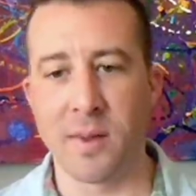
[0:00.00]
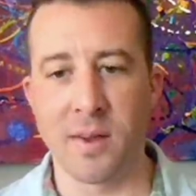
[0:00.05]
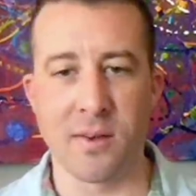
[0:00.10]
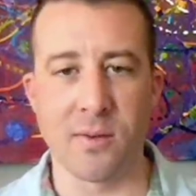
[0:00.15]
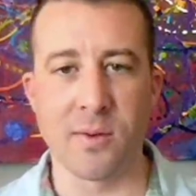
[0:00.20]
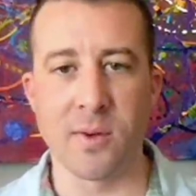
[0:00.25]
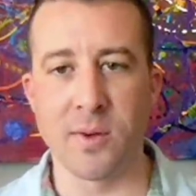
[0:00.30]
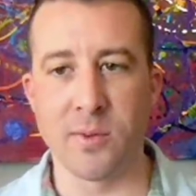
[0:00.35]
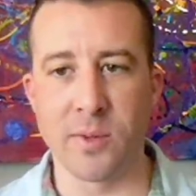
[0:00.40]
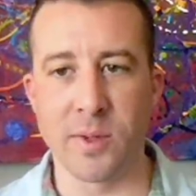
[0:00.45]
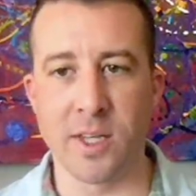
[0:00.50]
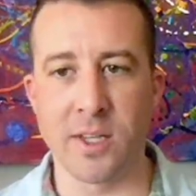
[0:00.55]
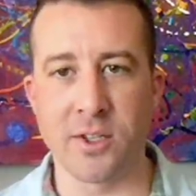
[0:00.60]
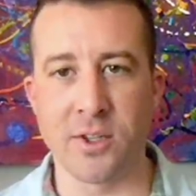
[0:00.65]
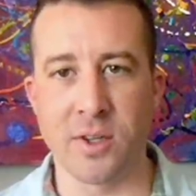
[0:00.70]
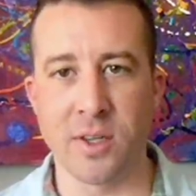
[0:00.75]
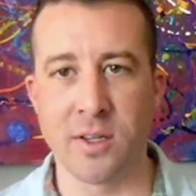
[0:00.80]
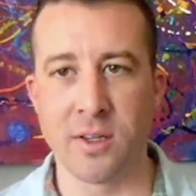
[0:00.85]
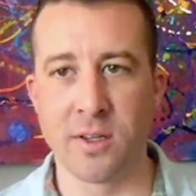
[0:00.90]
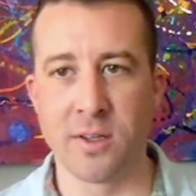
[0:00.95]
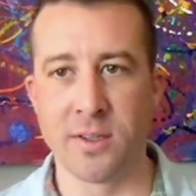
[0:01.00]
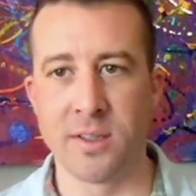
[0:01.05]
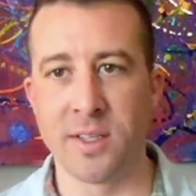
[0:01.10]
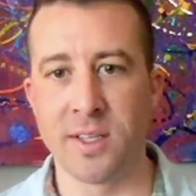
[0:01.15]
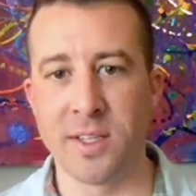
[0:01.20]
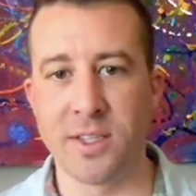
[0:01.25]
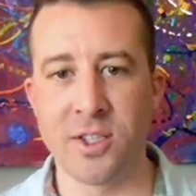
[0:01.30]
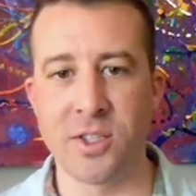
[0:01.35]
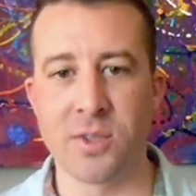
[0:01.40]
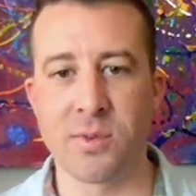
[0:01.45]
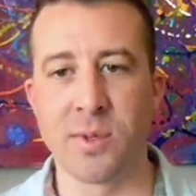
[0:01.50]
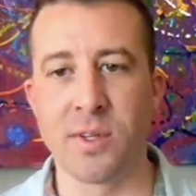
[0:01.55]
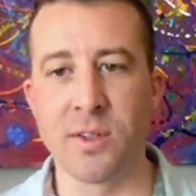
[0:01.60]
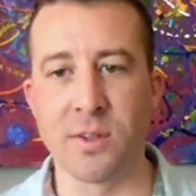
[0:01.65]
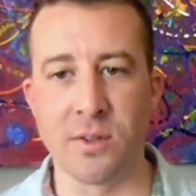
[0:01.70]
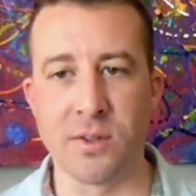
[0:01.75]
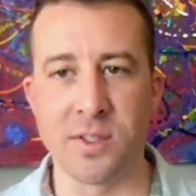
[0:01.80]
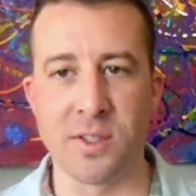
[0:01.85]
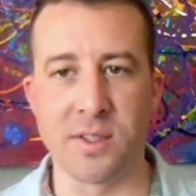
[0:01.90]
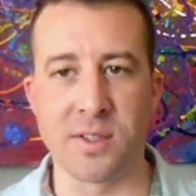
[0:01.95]
Uh, it will get you killed, and it just
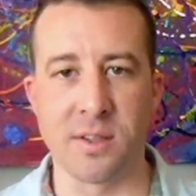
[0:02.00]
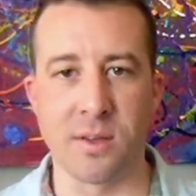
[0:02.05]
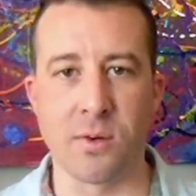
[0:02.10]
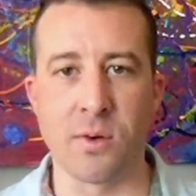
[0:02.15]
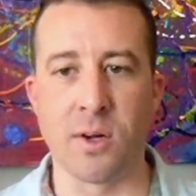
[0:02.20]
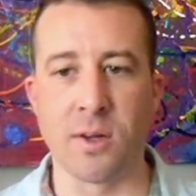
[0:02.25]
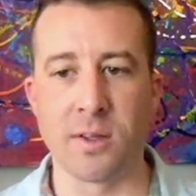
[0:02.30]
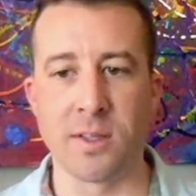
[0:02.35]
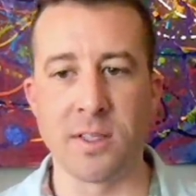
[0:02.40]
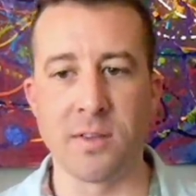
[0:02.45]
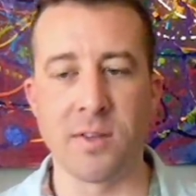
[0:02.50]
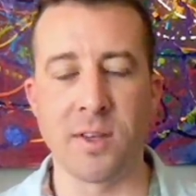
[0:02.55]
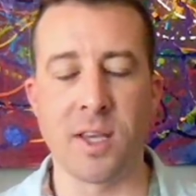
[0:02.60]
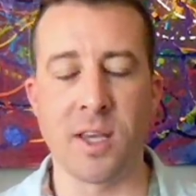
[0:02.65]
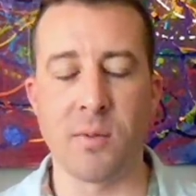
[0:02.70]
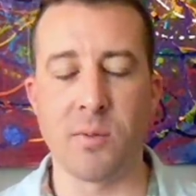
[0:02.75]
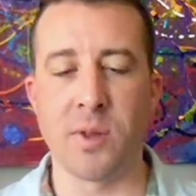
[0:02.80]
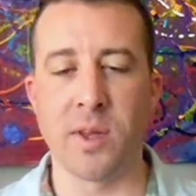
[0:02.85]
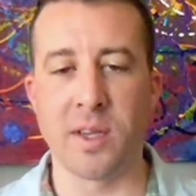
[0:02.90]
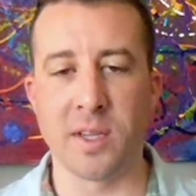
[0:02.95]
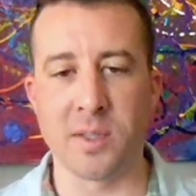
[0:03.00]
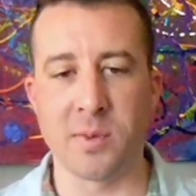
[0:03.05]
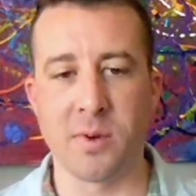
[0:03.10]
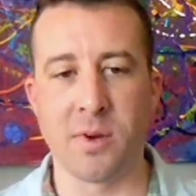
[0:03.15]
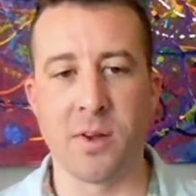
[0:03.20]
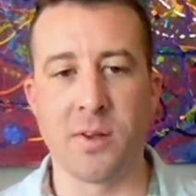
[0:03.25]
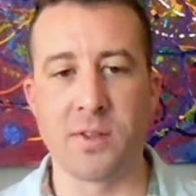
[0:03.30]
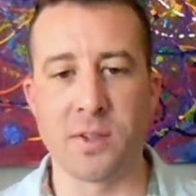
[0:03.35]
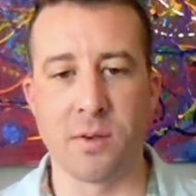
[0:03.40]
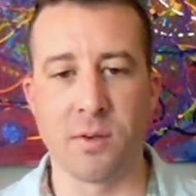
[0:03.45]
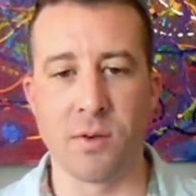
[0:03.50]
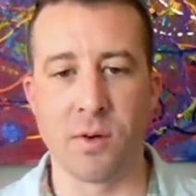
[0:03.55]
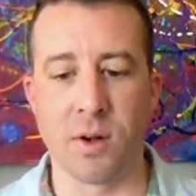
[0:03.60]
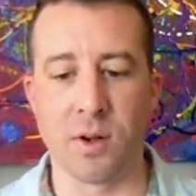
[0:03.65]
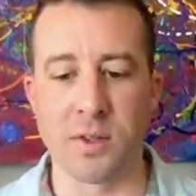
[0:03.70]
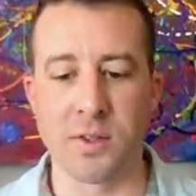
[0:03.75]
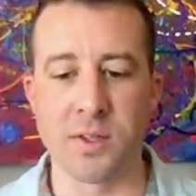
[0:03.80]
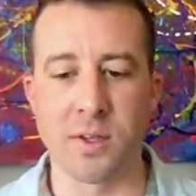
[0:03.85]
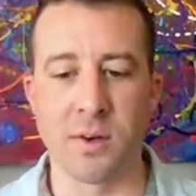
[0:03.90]
reduces the quality of the gameplay experience overall.